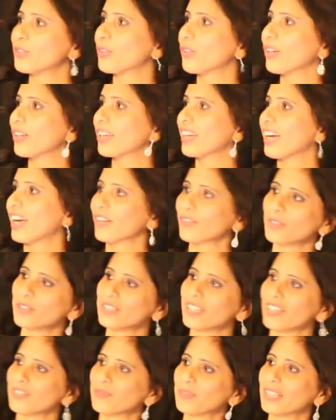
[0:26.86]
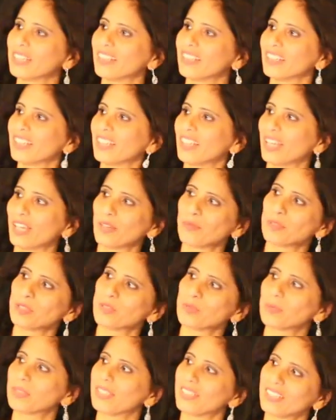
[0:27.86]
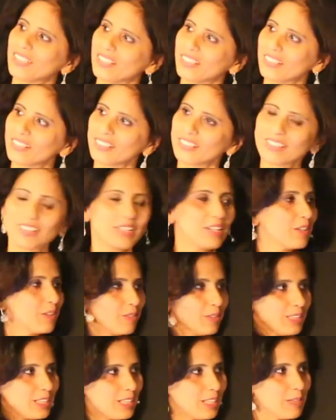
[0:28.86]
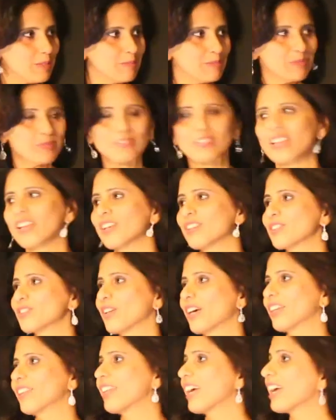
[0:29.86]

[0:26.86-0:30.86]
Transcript: you all, I wouldn't have been able to be here with him. So I